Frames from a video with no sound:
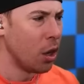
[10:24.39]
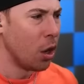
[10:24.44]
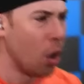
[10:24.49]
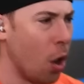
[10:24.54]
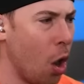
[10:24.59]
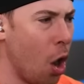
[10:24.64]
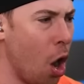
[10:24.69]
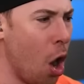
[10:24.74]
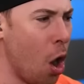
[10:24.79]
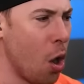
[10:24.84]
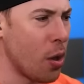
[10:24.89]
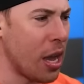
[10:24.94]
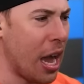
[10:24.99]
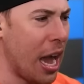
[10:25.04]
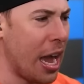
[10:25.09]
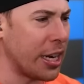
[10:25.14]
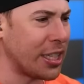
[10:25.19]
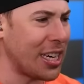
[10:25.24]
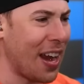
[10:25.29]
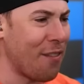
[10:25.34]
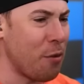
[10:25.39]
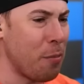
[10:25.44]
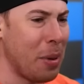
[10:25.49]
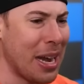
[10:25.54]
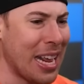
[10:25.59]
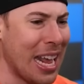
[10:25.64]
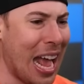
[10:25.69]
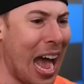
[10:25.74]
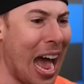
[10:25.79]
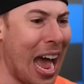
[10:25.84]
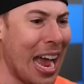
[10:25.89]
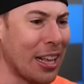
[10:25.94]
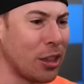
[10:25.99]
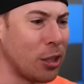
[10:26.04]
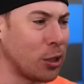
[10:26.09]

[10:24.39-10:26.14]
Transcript: Oh, gosh. Everybody hide.